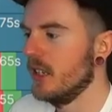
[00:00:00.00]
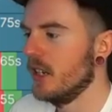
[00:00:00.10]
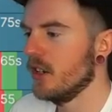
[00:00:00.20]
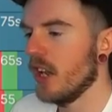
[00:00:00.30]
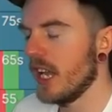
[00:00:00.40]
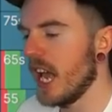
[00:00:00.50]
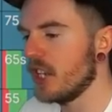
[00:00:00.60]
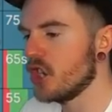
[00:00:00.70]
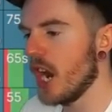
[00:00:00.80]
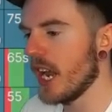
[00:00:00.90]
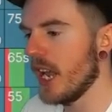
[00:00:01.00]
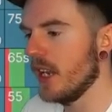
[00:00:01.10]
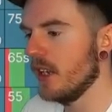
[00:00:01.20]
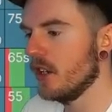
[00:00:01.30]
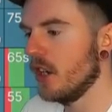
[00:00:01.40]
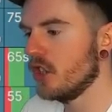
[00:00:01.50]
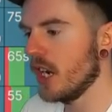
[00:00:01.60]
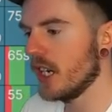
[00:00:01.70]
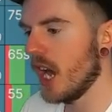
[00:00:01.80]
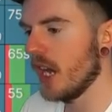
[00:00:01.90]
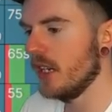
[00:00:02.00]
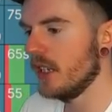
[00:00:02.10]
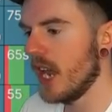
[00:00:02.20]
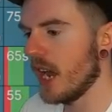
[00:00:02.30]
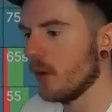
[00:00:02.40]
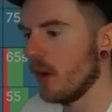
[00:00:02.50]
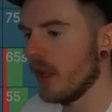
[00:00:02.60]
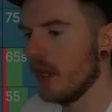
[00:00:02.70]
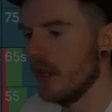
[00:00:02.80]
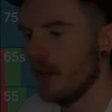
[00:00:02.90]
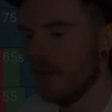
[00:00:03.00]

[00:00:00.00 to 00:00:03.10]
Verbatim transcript: And you're like, yeah, Jack eight, yeah, uh, Jack nine, yeah, go on then.